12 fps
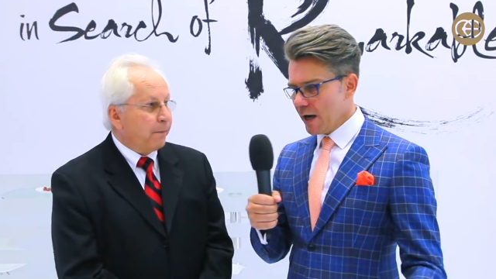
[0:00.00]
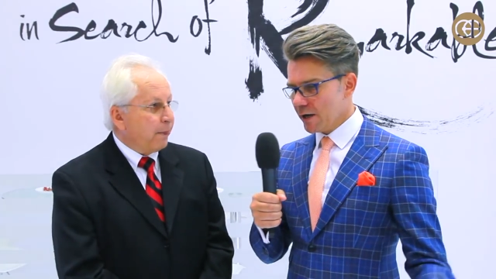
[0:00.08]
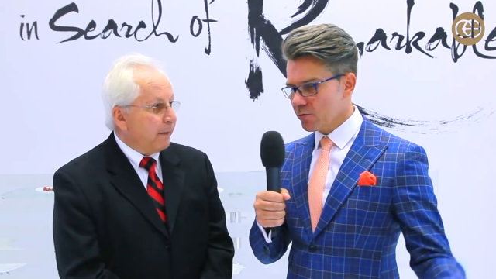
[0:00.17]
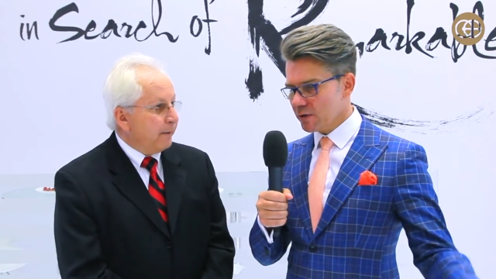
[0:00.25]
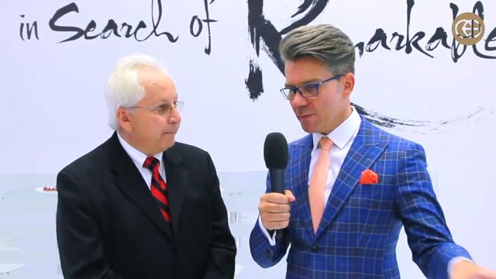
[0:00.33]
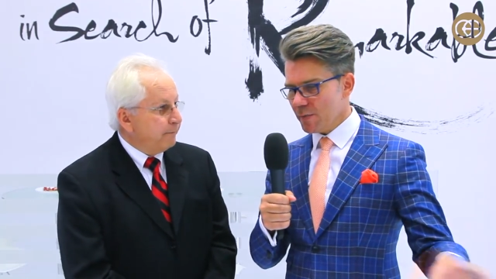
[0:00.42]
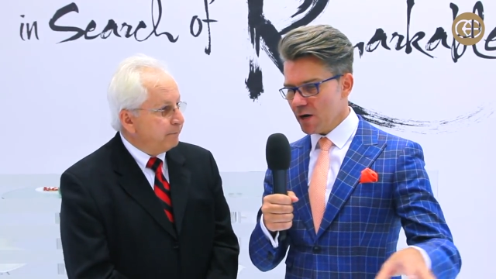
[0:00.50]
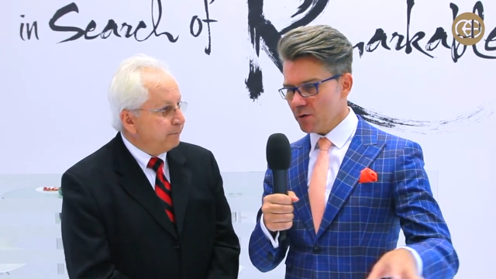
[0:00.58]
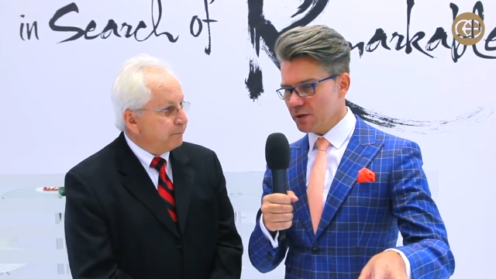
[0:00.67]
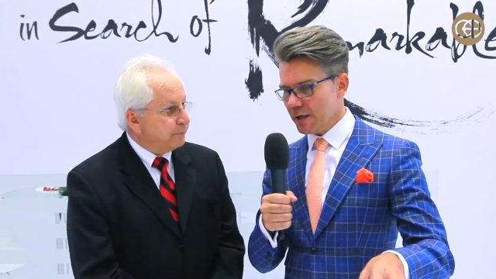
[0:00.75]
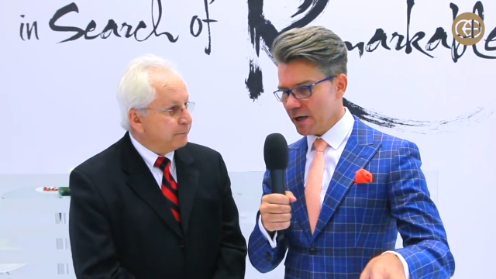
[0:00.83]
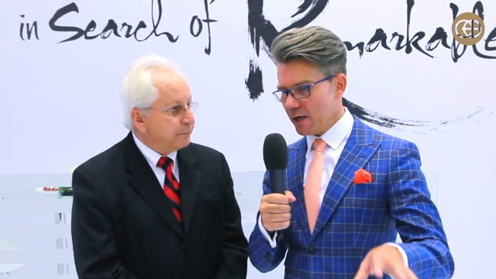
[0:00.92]
Speaker 1: and what
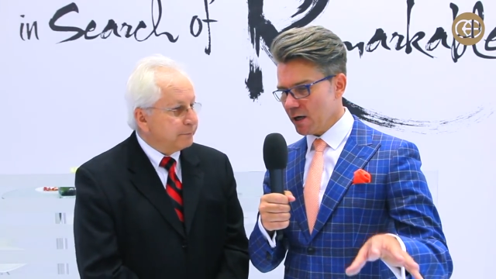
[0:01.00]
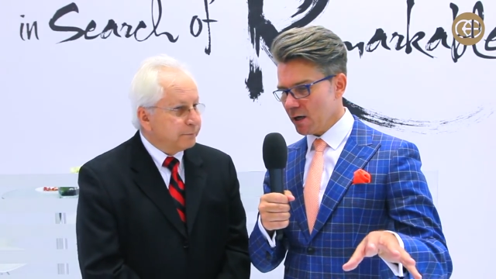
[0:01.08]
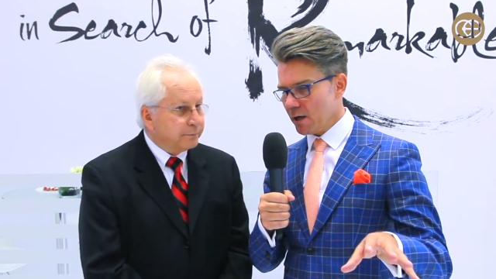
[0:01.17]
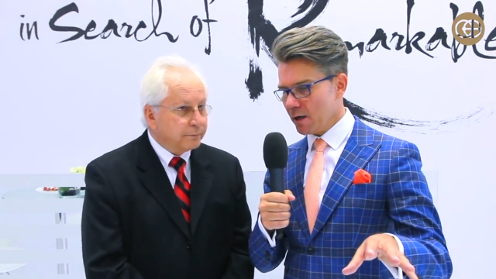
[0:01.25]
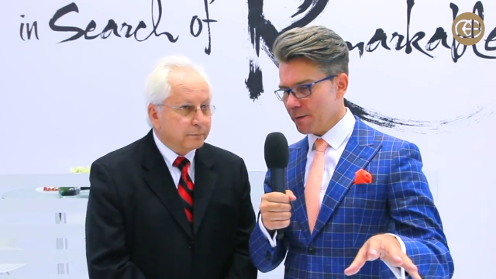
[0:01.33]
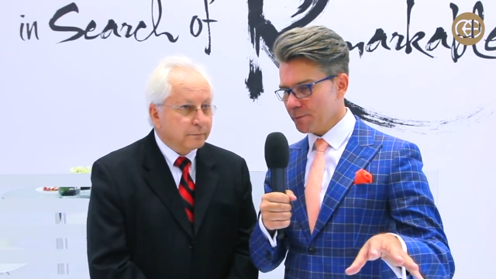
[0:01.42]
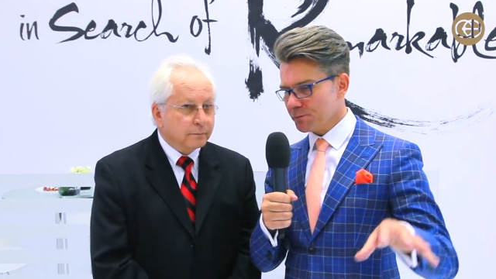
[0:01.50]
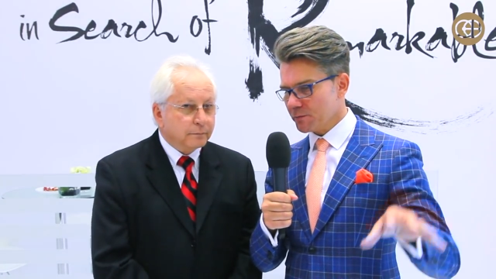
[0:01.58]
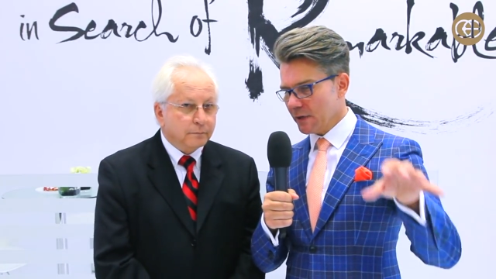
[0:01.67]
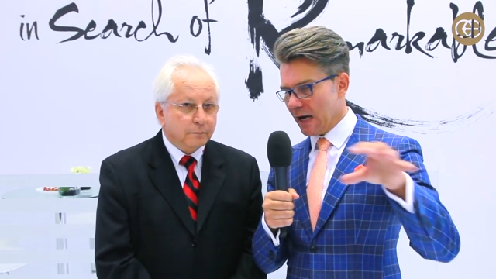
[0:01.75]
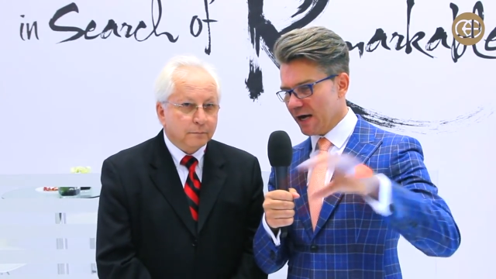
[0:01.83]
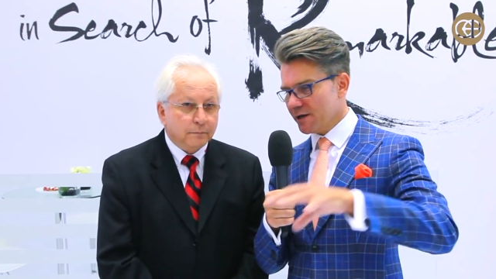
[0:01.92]
about um,
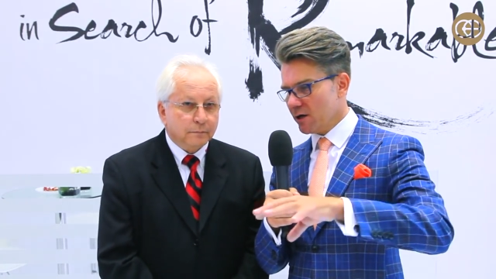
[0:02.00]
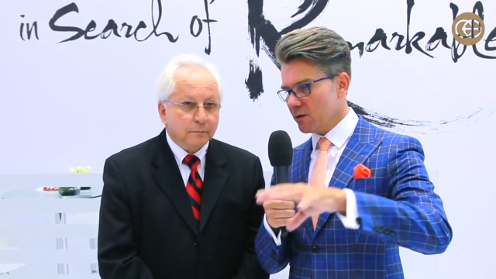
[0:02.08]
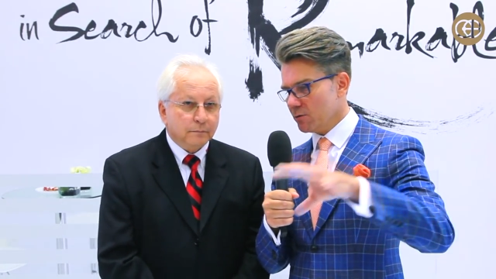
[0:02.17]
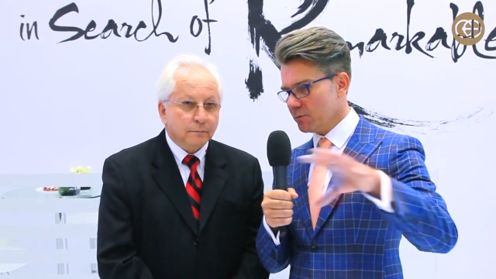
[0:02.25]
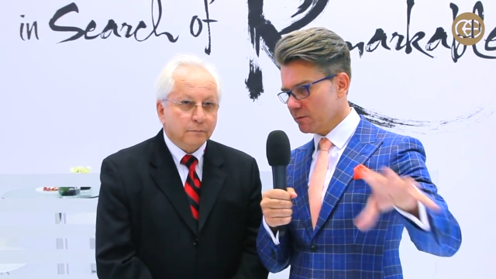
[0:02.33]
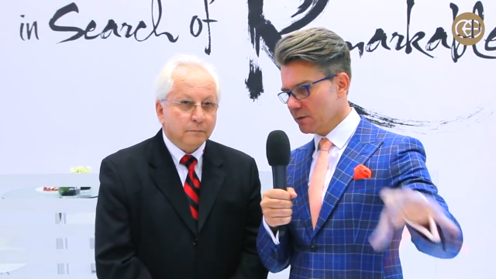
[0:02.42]
other